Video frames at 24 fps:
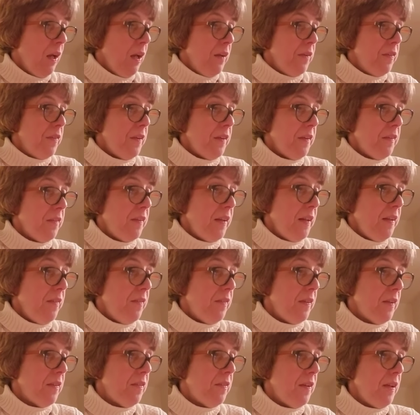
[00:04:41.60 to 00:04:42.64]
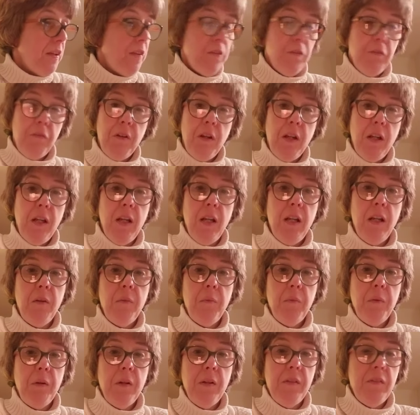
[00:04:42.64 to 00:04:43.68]
1663
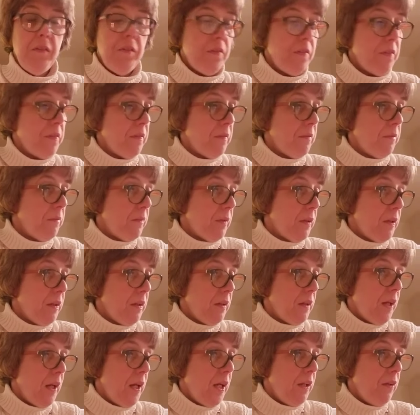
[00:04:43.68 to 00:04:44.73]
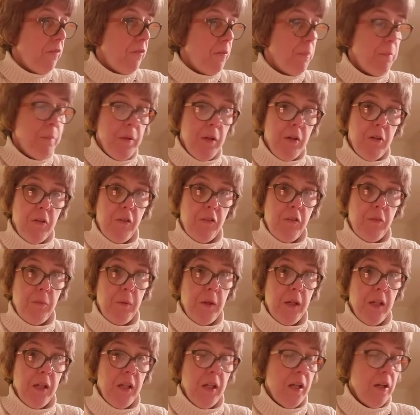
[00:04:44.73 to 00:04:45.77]
was kind of a
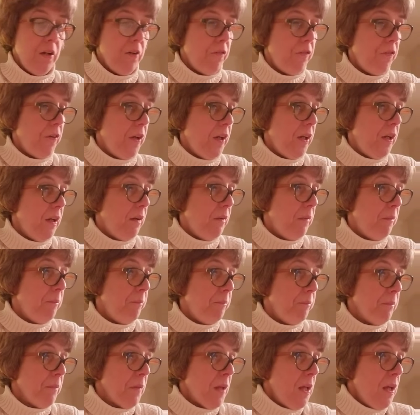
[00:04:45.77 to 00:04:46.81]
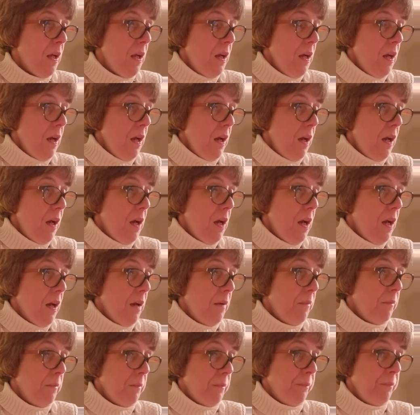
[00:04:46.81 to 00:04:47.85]
bittersweet year for him.
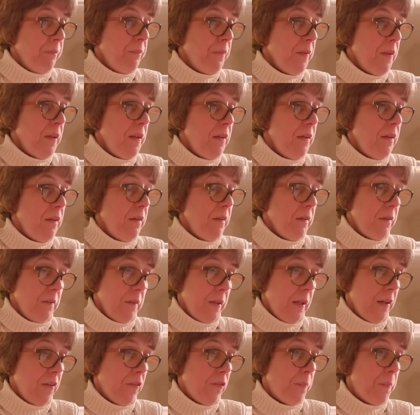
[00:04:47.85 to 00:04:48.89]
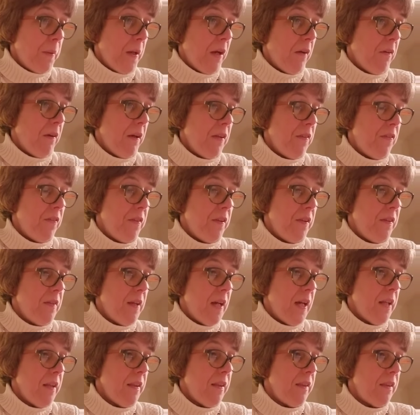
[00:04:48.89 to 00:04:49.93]
Um, that experienced the
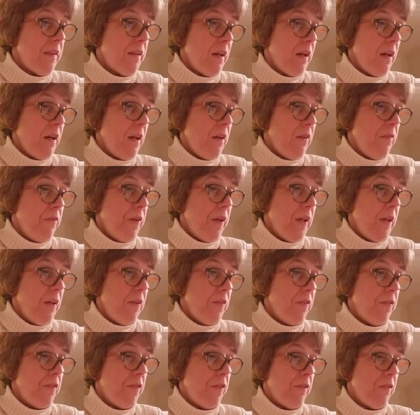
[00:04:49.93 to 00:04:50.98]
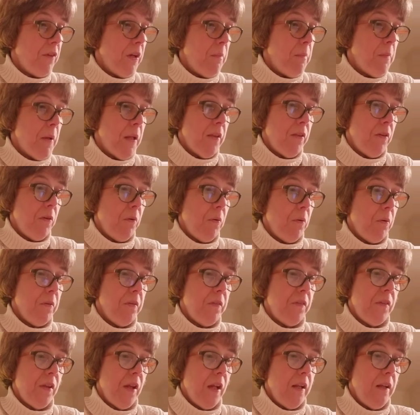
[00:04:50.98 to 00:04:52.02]
death of his three-month-old
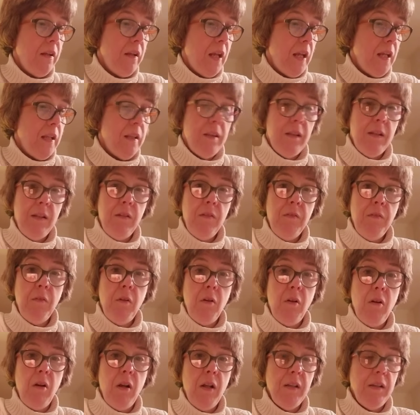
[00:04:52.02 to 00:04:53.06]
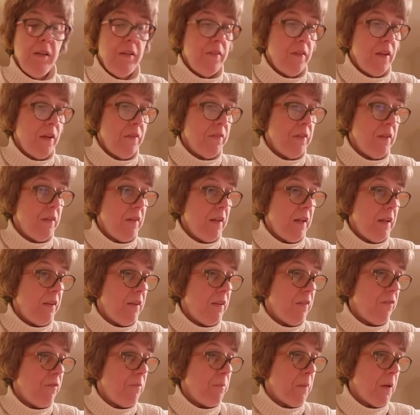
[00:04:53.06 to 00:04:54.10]
son Nathan on the
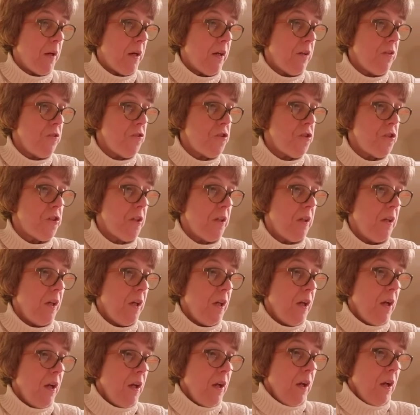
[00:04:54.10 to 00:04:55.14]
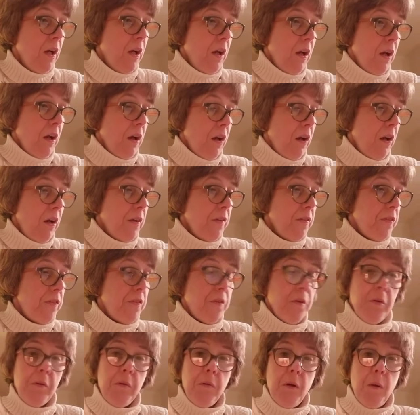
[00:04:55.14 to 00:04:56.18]
17th of March.
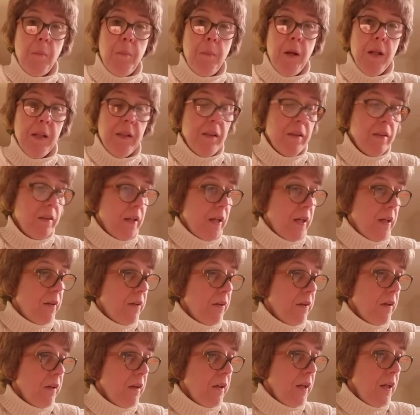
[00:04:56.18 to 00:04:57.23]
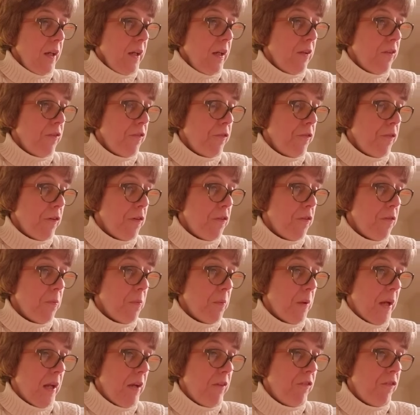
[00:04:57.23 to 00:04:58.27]
Also, a month later, his first
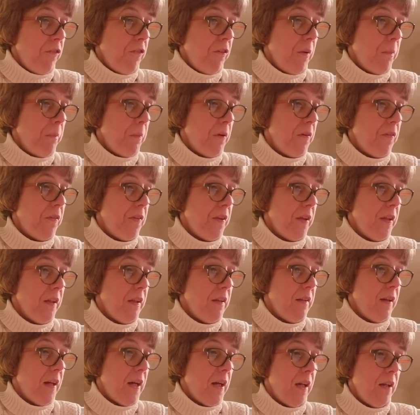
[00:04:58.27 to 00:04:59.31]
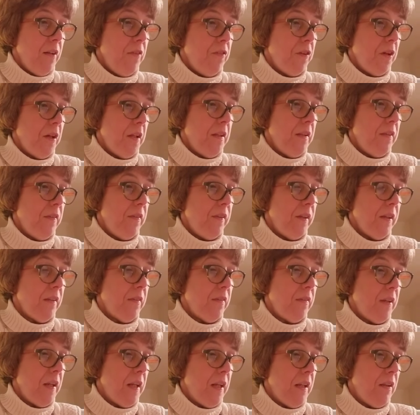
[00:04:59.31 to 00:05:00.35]
wife, Priscilla, dies on the
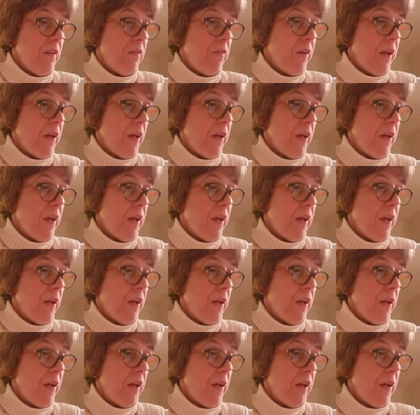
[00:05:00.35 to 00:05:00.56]
16th of